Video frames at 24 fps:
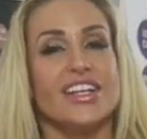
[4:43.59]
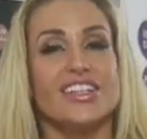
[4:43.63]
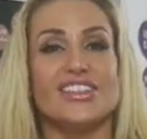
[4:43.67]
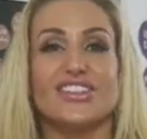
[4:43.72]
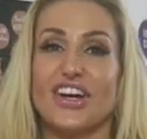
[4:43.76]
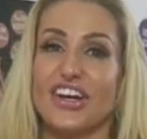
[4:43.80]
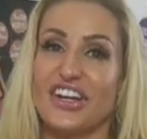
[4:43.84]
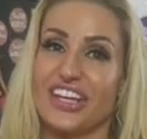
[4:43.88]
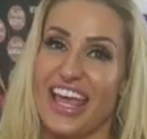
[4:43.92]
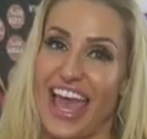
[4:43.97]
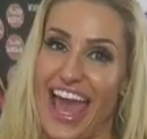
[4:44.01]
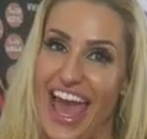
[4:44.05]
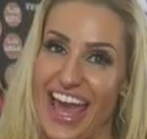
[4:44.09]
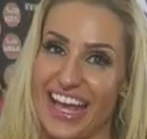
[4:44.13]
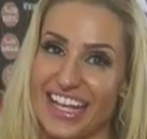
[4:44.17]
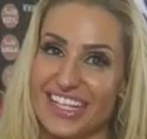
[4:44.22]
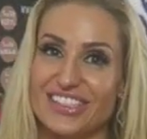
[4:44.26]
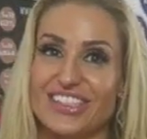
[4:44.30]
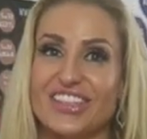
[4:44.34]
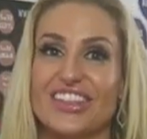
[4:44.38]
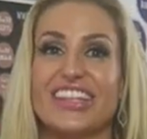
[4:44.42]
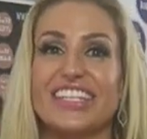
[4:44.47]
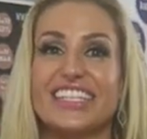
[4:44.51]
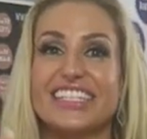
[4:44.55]
So
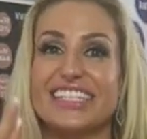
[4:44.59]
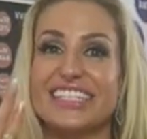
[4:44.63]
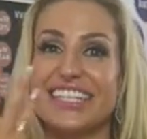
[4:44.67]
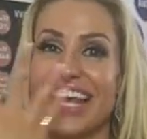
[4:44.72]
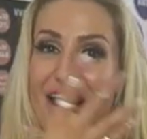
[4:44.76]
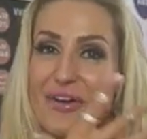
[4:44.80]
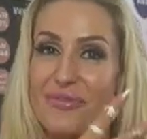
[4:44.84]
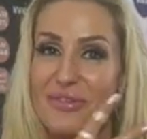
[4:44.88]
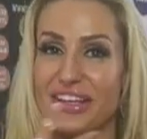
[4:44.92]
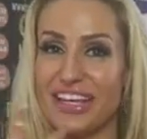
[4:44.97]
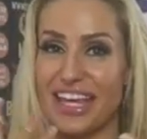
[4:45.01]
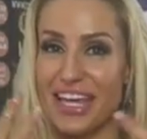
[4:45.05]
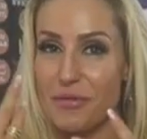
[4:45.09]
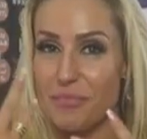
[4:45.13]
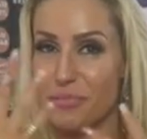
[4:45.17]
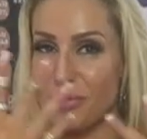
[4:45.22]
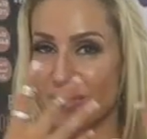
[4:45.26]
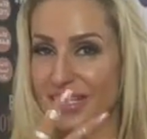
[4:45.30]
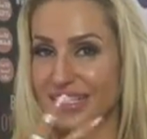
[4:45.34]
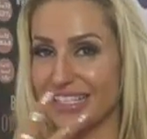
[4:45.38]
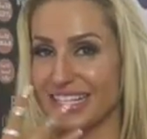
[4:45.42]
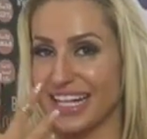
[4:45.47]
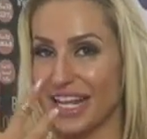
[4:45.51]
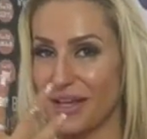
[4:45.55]
yes, this is how we
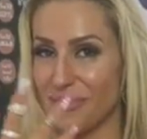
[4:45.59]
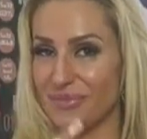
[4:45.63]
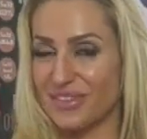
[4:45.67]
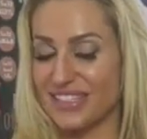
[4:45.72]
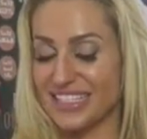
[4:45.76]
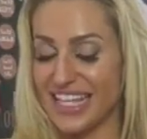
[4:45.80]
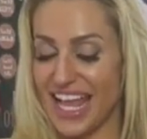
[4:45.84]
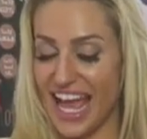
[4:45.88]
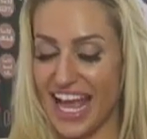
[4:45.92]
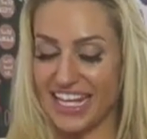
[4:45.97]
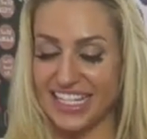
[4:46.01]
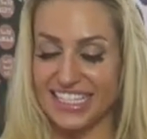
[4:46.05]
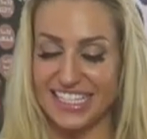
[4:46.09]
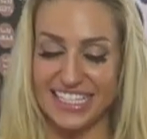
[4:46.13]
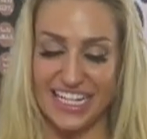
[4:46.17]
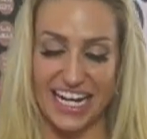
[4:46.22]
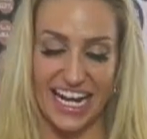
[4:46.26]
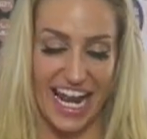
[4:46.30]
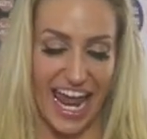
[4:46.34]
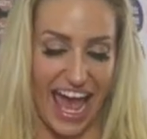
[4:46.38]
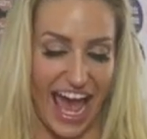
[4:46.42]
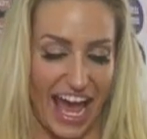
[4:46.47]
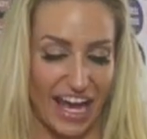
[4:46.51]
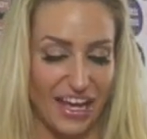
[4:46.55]
keep us lips nice
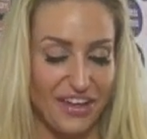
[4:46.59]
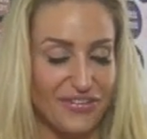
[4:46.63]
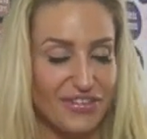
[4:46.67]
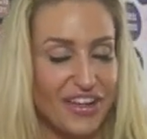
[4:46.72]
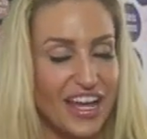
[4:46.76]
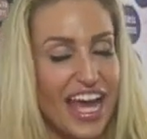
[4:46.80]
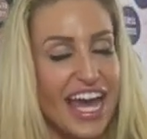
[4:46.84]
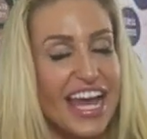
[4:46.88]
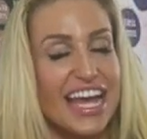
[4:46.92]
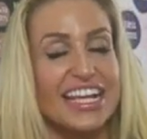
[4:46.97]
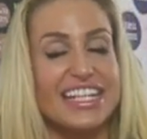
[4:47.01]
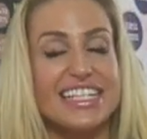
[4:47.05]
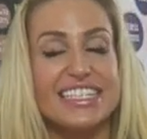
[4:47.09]
and alive.